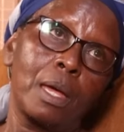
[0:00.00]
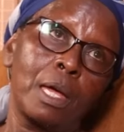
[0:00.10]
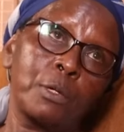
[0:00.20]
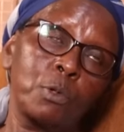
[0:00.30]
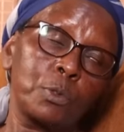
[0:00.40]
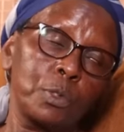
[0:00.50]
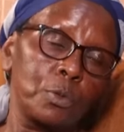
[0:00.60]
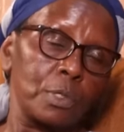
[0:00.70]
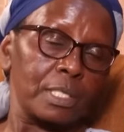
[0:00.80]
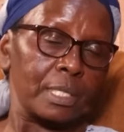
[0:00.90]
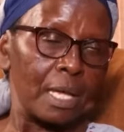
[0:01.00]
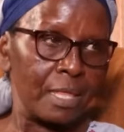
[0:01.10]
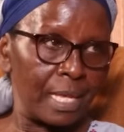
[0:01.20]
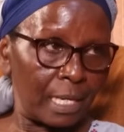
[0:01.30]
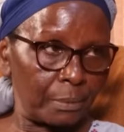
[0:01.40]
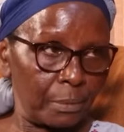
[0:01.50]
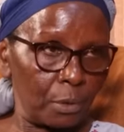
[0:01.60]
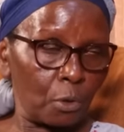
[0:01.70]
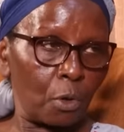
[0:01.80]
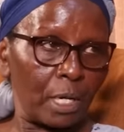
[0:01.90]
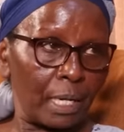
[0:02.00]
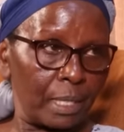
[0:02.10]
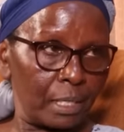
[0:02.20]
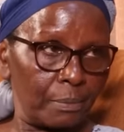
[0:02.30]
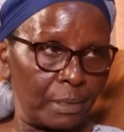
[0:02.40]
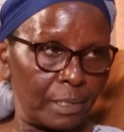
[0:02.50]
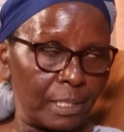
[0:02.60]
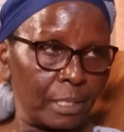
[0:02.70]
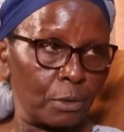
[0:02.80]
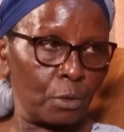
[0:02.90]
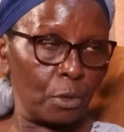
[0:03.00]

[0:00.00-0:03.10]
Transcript: And what we do is that milk on a daily basis, you